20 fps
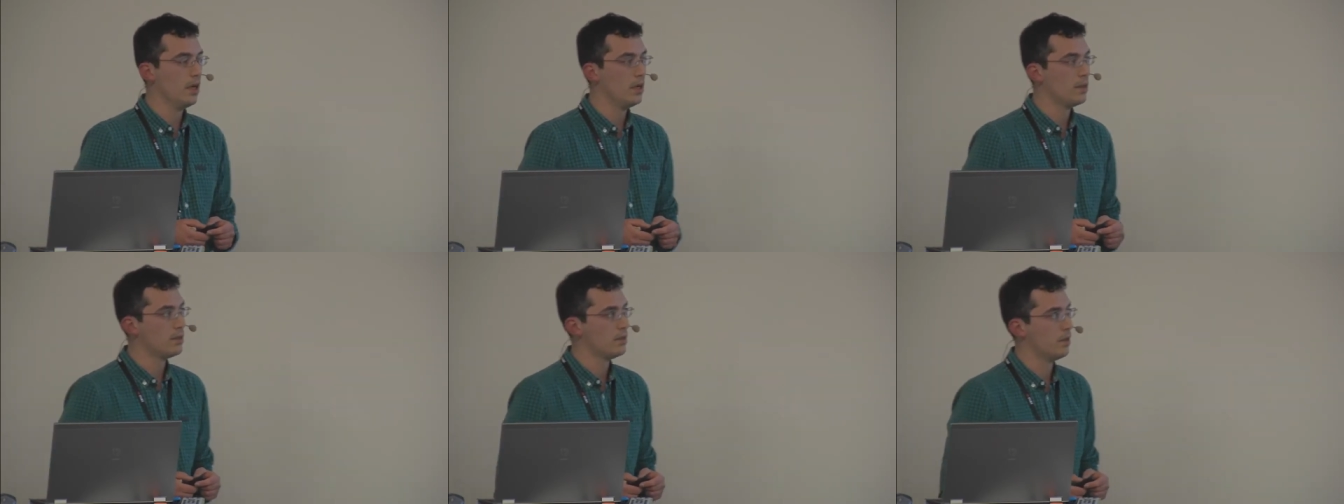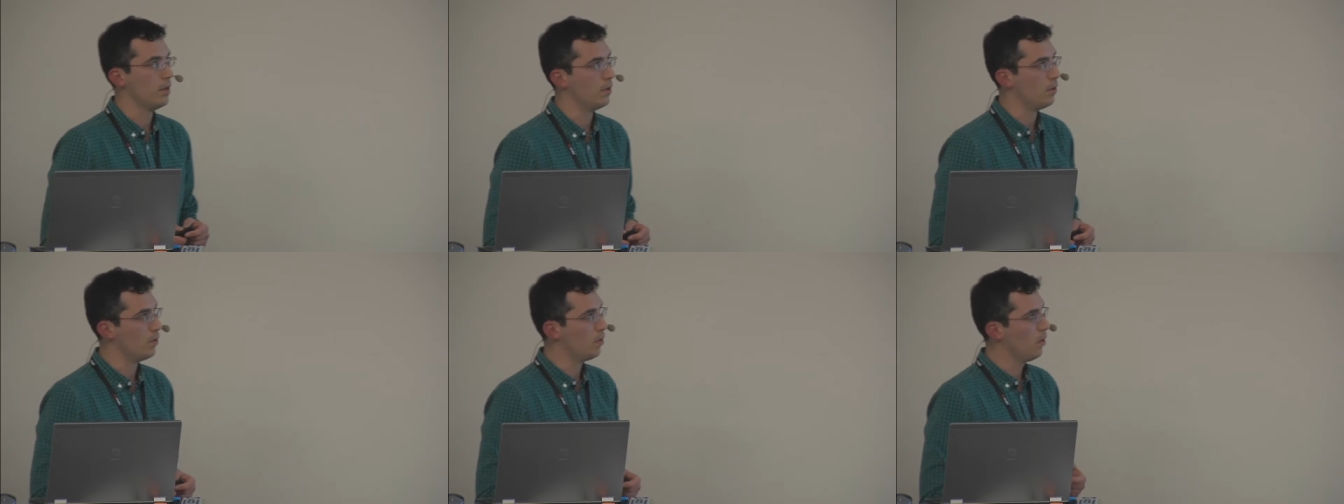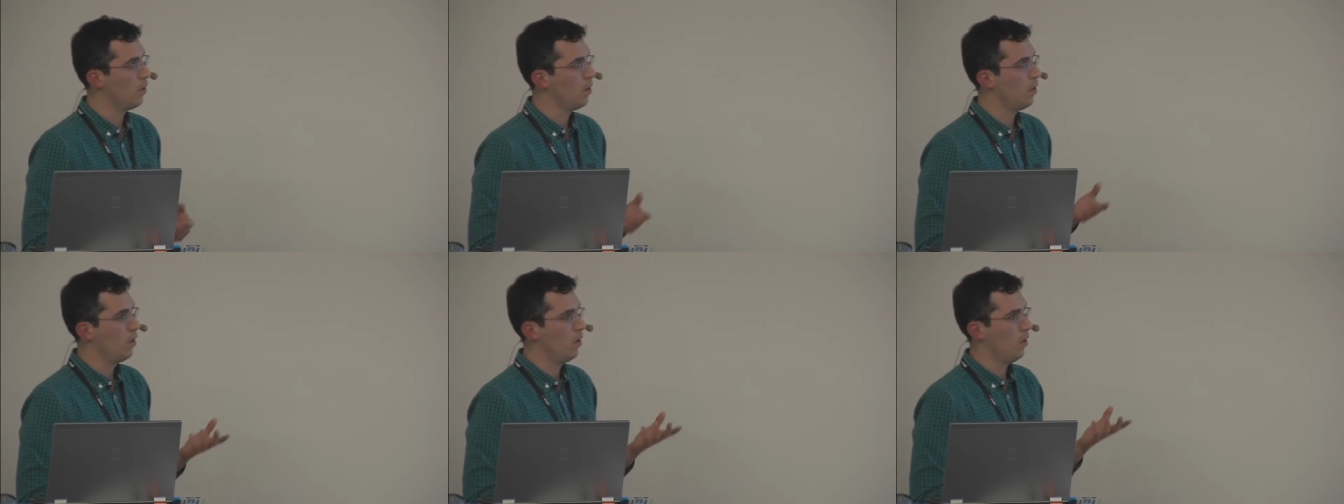So
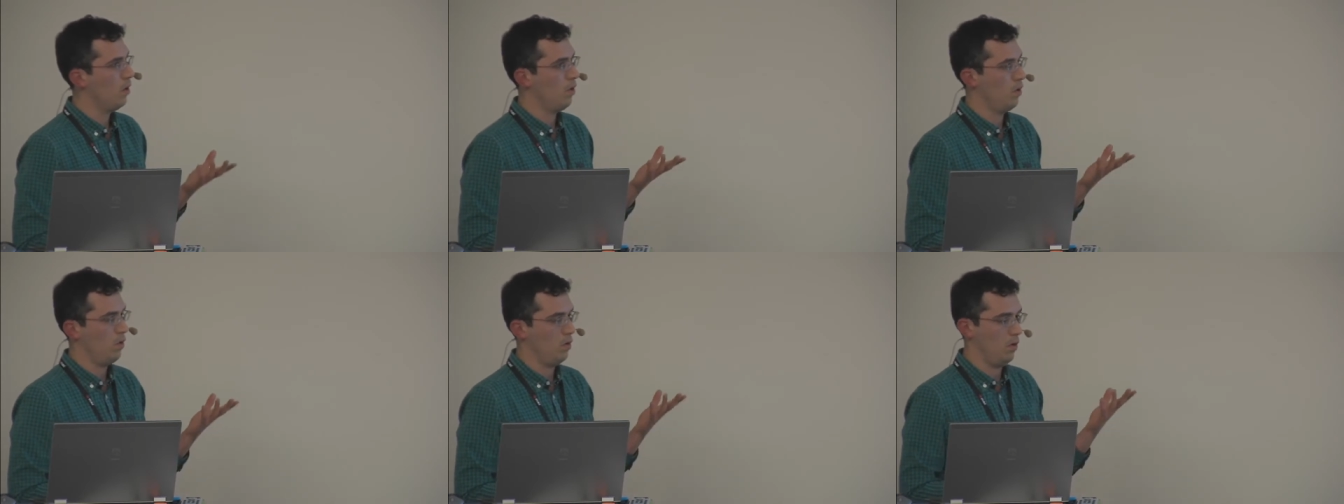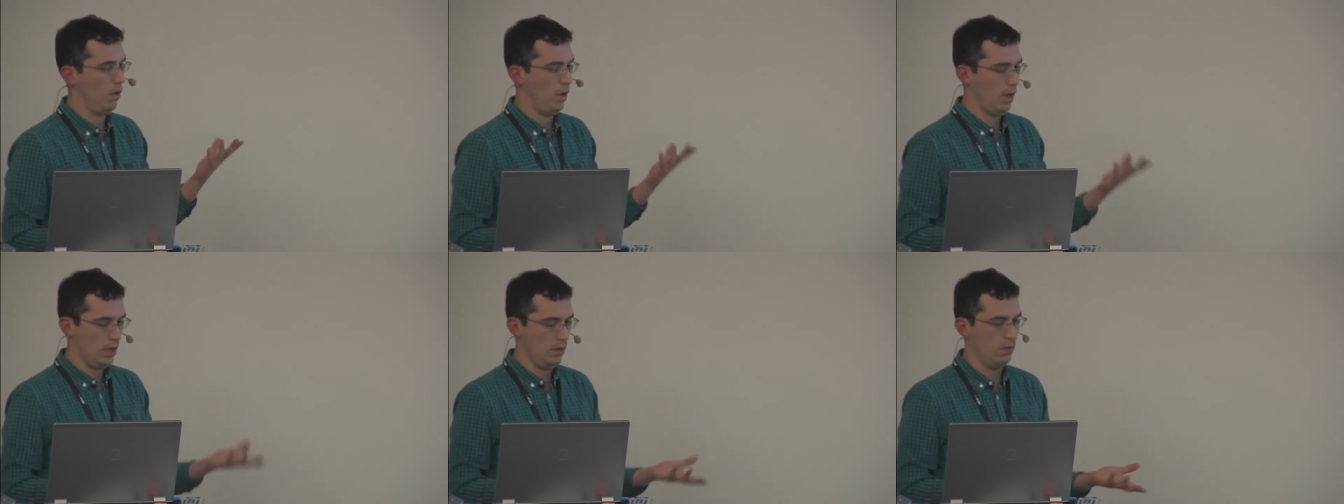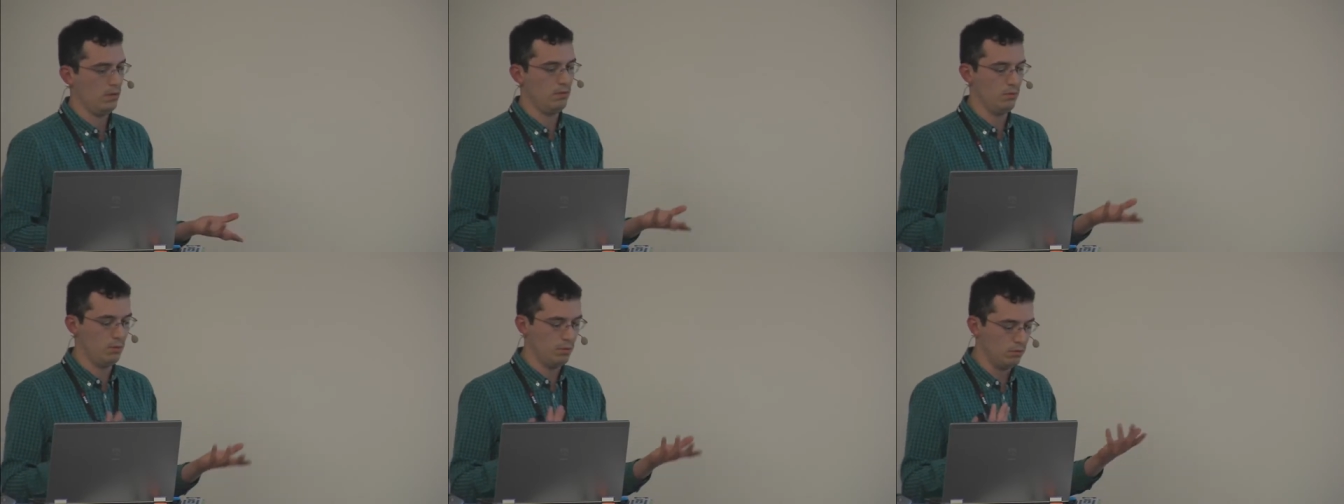
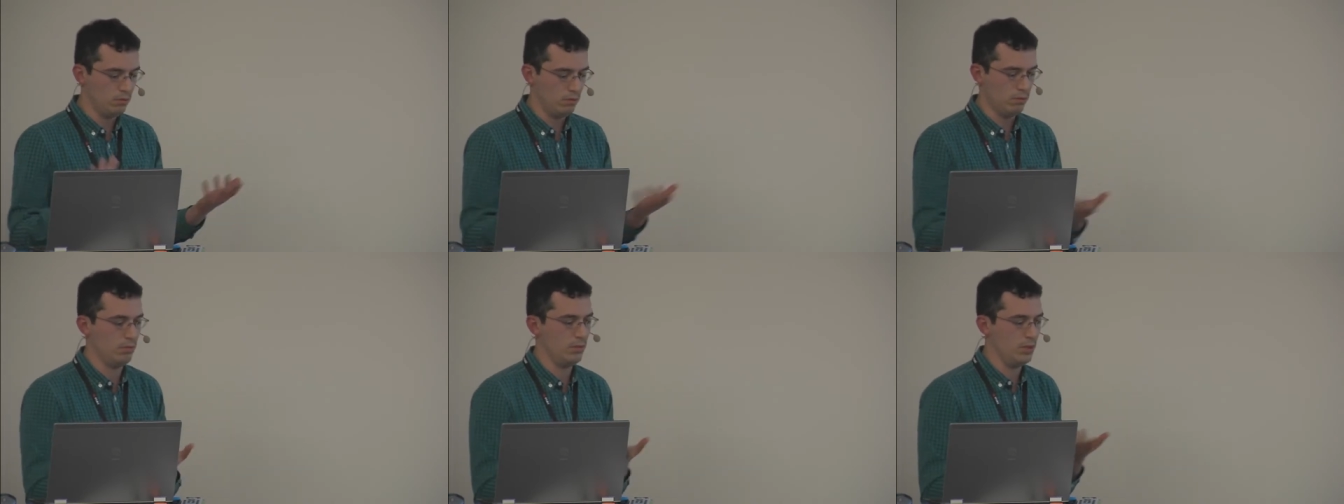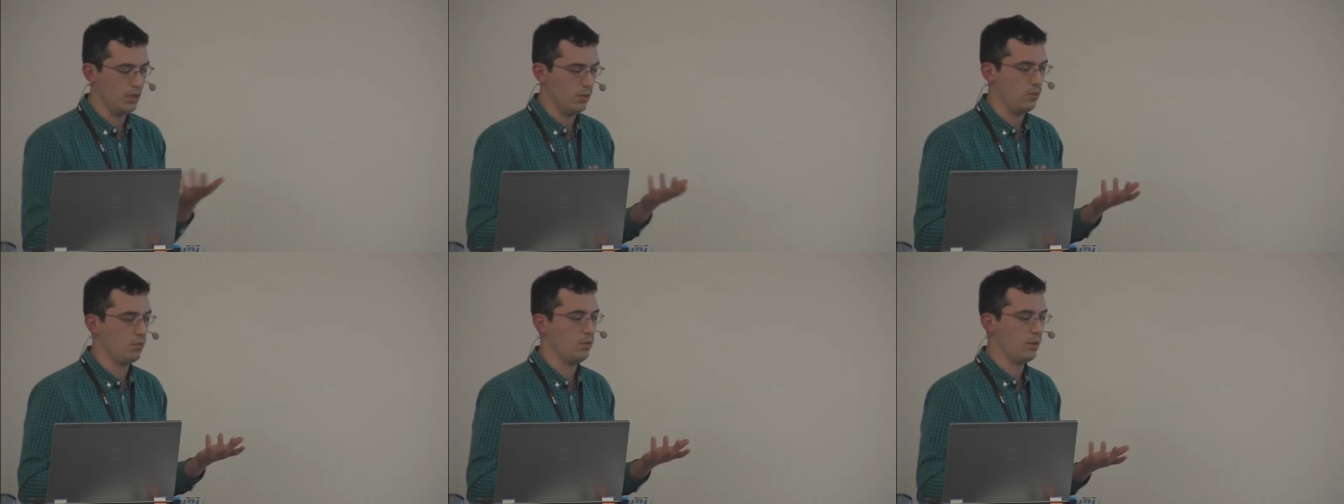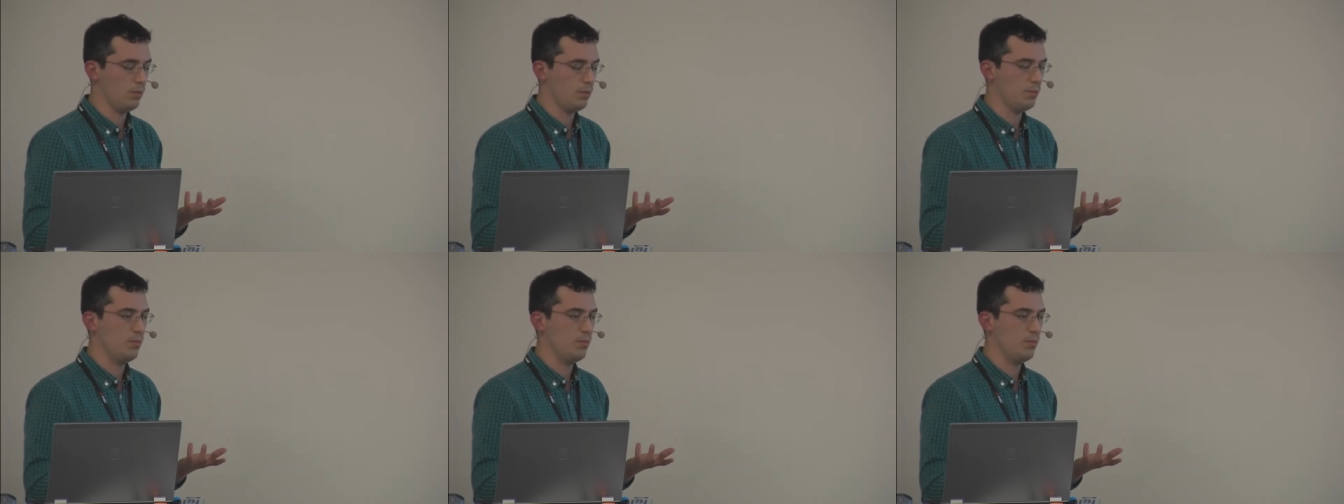and you know